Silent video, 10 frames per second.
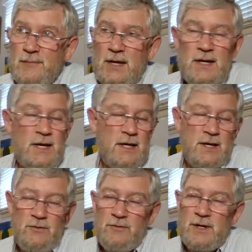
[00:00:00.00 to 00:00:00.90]
and I
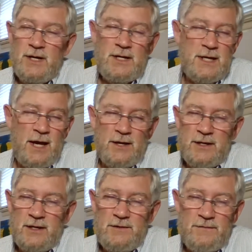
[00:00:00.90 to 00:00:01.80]
can read
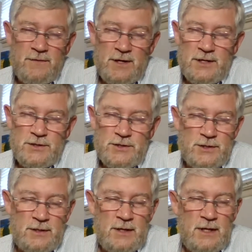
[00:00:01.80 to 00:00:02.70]
Italian and French
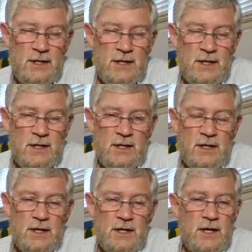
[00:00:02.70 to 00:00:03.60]
and
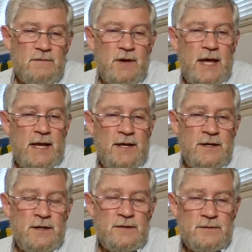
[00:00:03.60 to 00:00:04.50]
a lot of
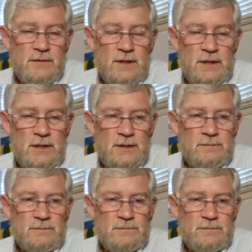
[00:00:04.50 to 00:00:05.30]
Latin. Um,